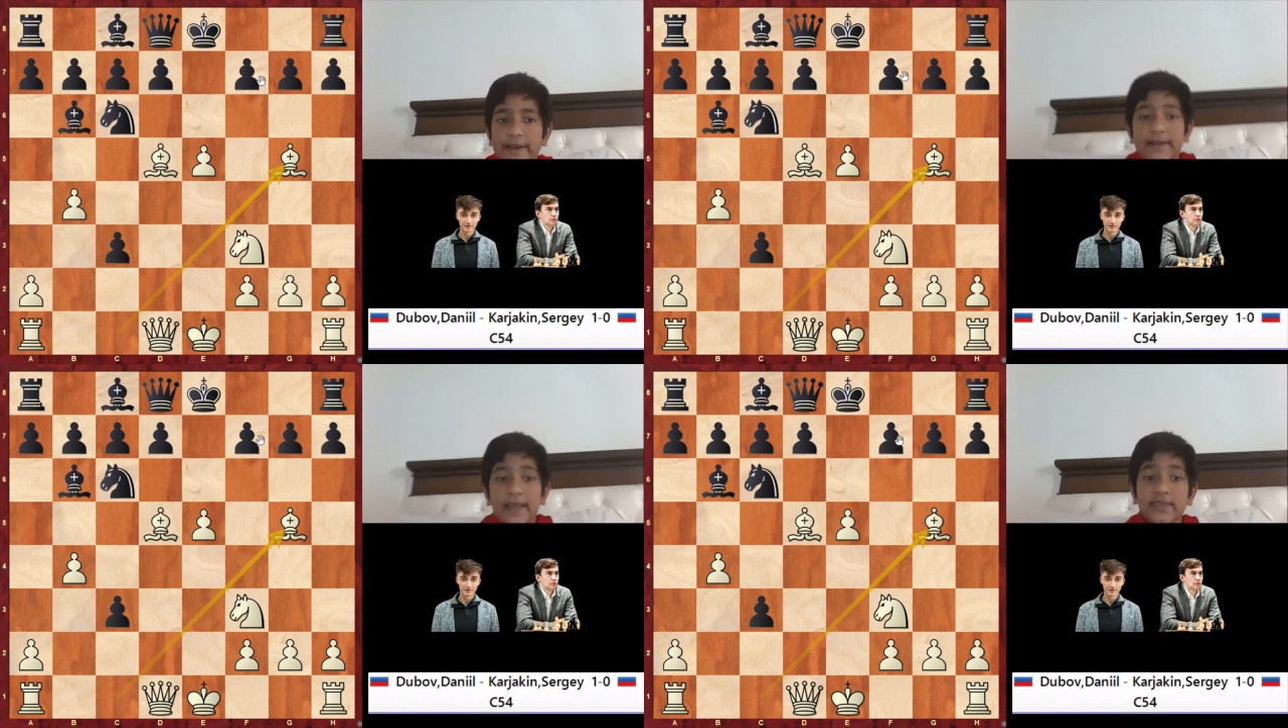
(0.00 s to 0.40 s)

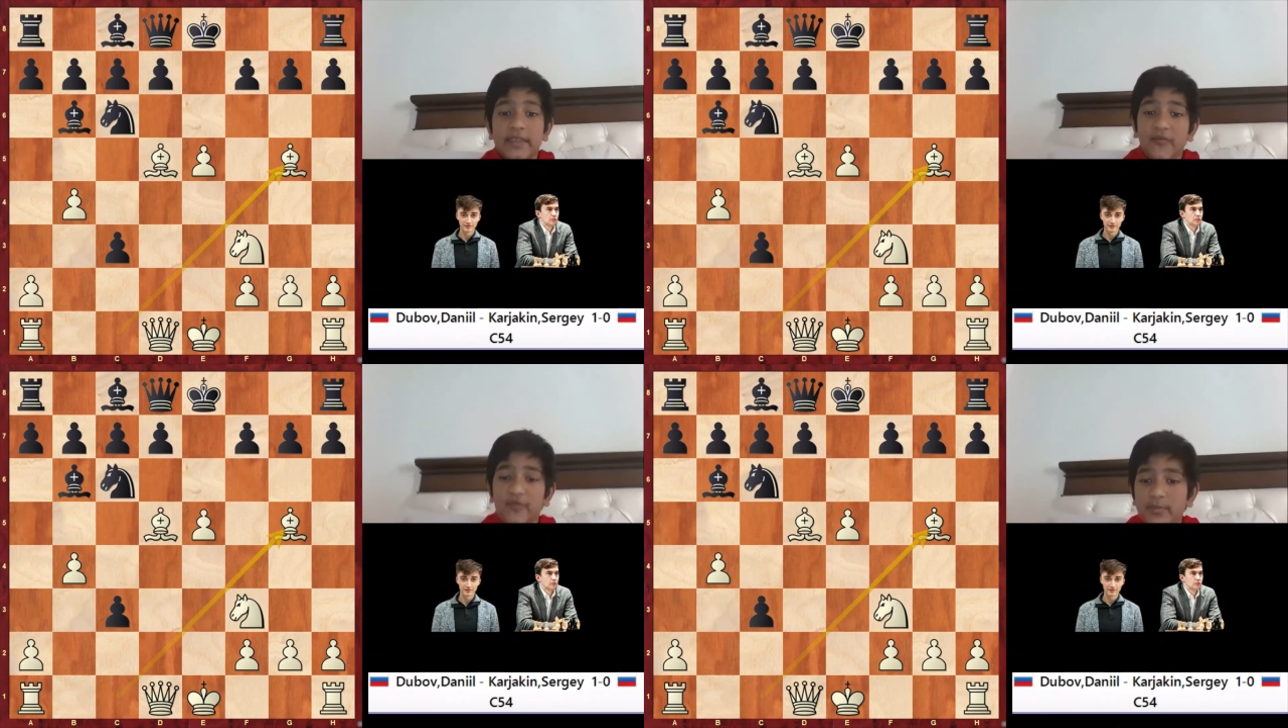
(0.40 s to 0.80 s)
It has
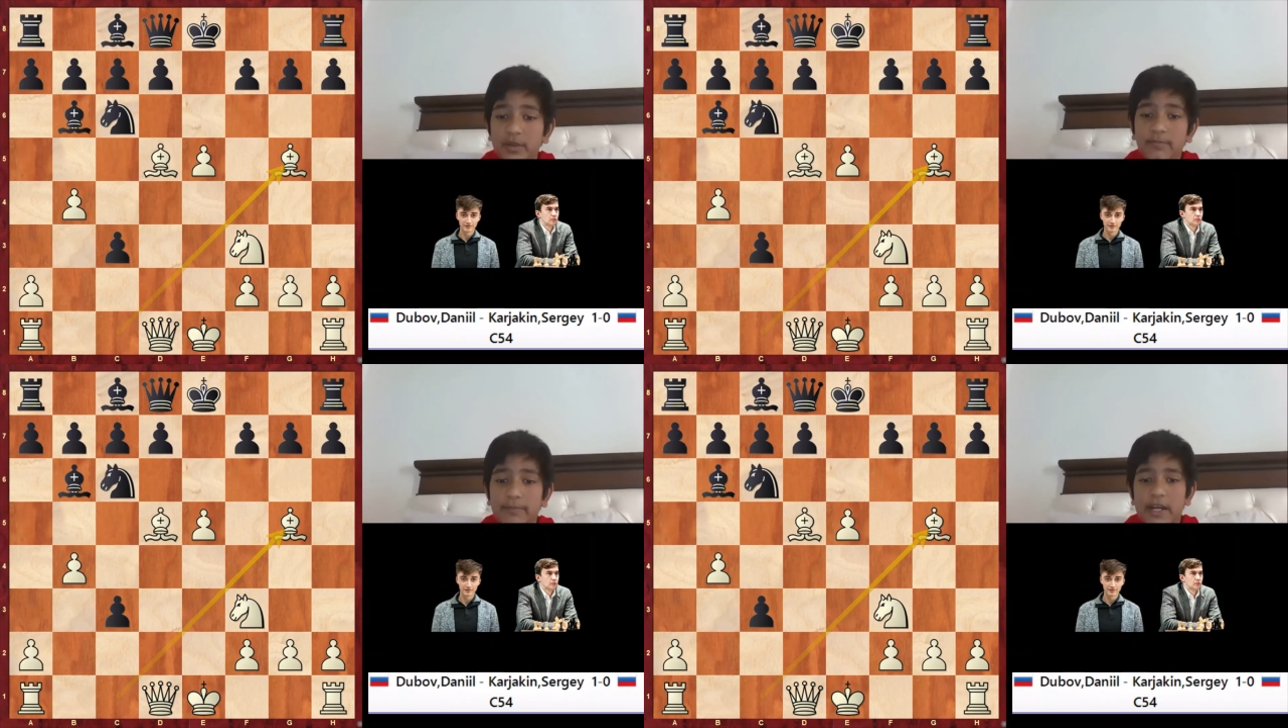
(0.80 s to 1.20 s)
never
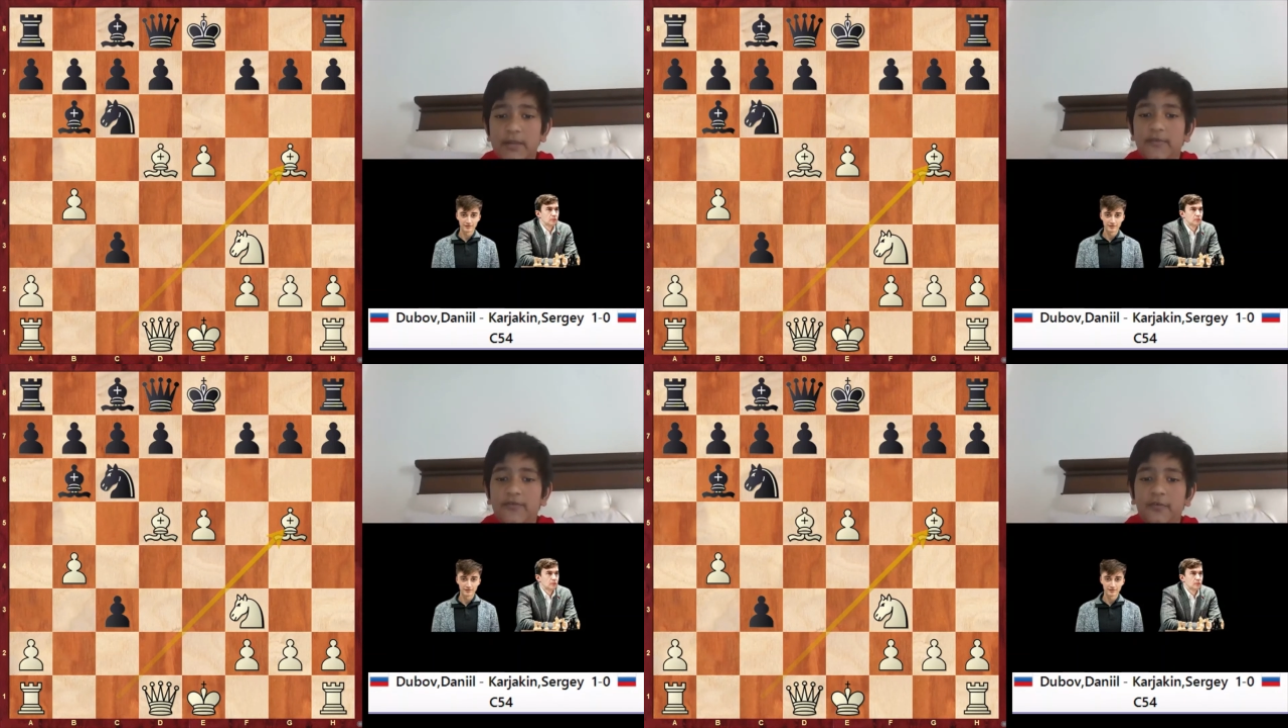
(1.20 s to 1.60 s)
been played
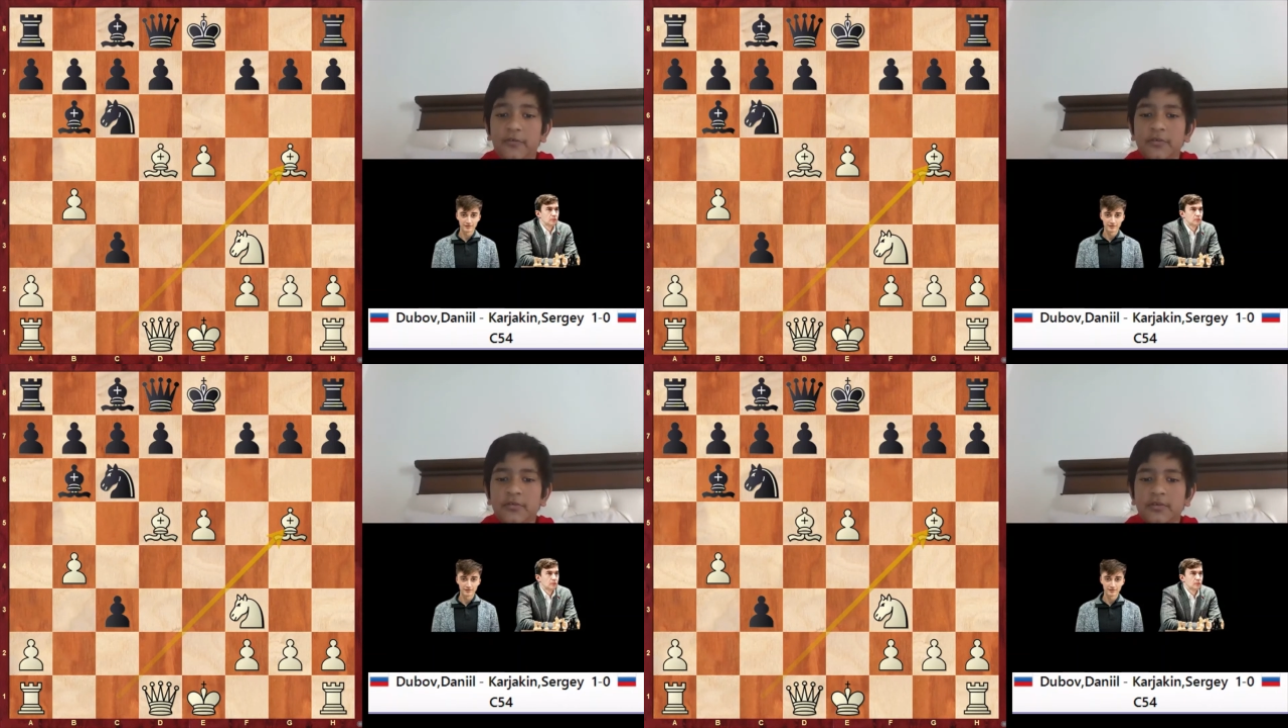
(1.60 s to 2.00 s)
before.